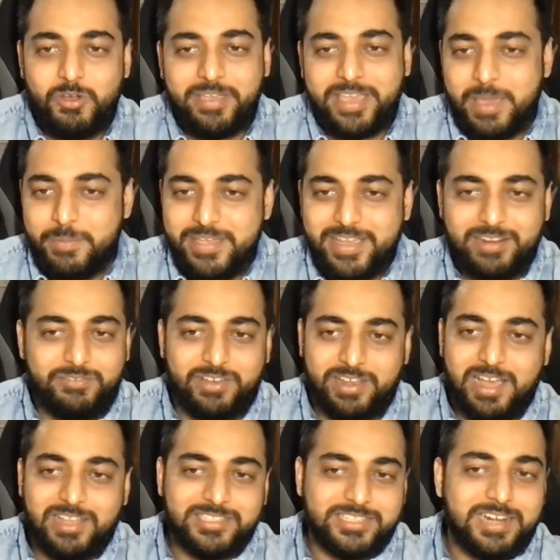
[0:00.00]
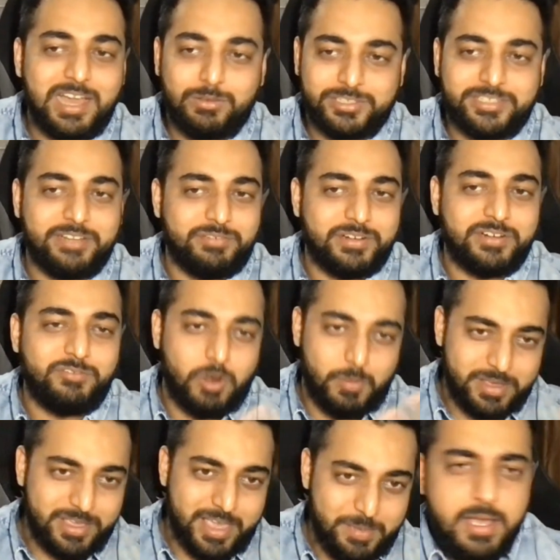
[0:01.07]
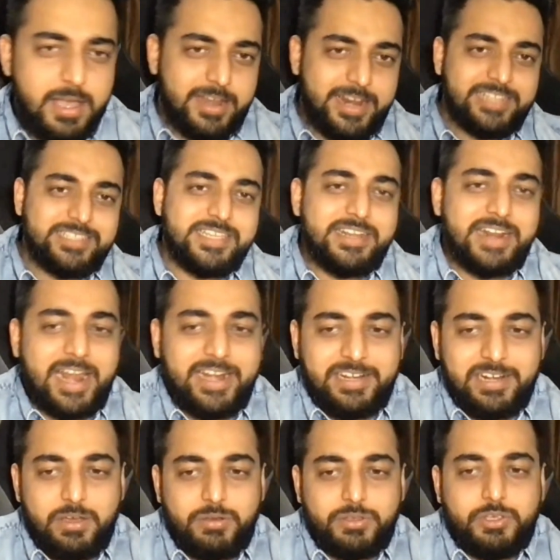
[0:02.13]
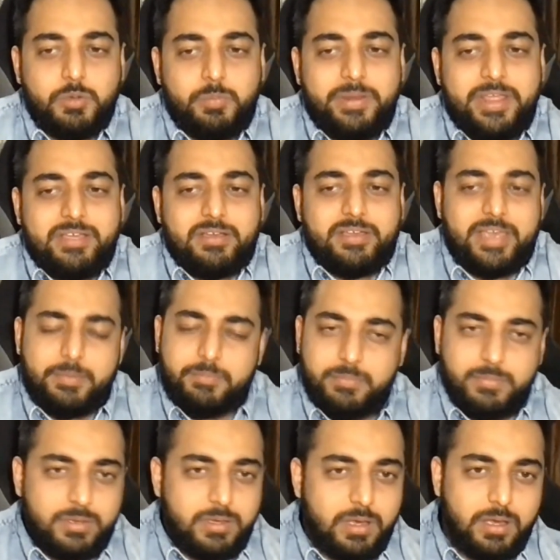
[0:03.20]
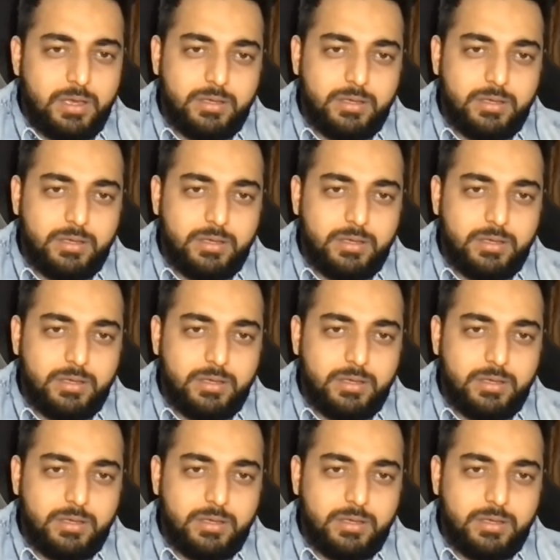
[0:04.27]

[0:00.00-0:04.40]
gaming and farhan said how is it different from a game let's say right now you're playing a game uh,